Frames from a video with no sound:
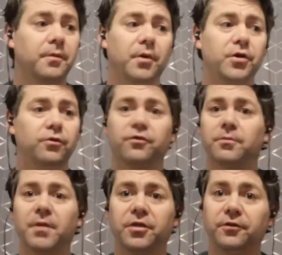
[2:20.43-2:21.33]
I might use
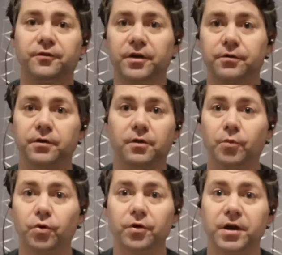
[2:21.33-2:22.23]
the method feeder in the
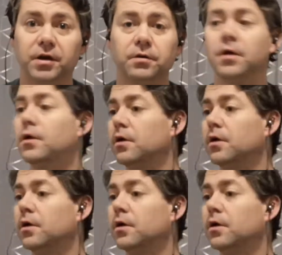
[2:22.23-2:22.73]
morning,